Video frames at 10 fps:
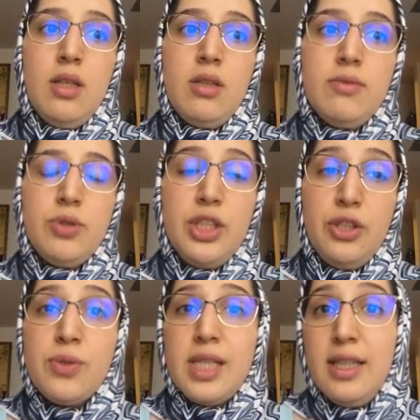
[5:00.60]

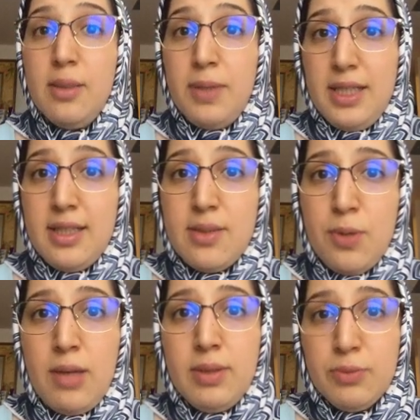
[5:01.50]
reduce independence
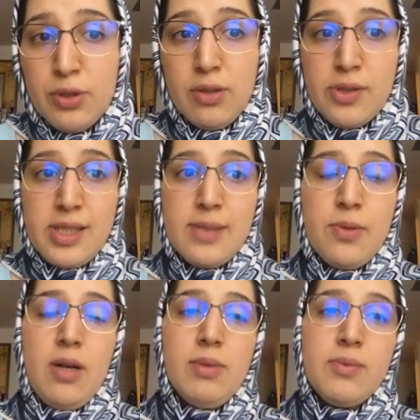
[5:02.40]
problem to closeness
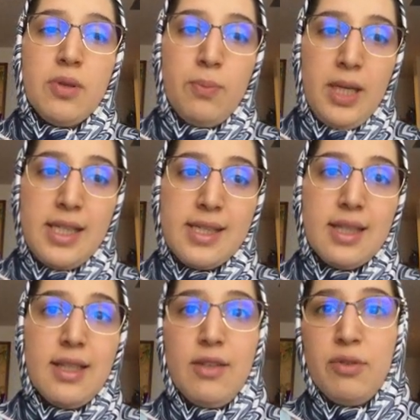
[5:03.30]
problem. So
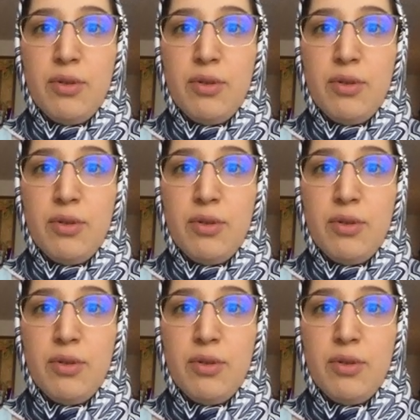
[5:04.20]
basically, if you